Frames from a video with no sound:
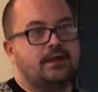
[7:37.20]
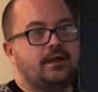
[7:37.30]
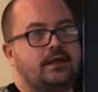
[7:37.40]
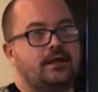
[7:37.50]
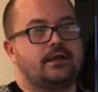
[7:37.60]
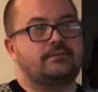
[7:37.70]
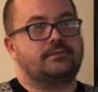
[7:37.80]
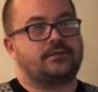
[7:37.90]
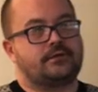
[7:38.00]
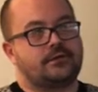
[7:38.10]

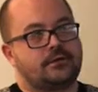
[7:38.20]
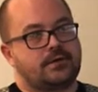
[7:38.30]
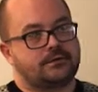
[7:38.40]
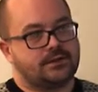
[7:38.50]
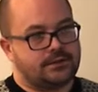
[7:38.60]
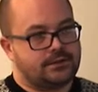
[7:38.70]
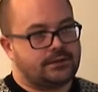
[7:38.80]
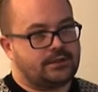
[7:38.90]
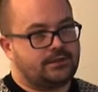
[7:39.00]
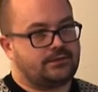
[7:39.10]
And so I was looking at
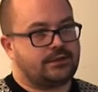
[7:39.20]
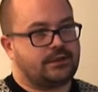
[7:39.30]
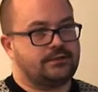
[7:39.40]
nursing,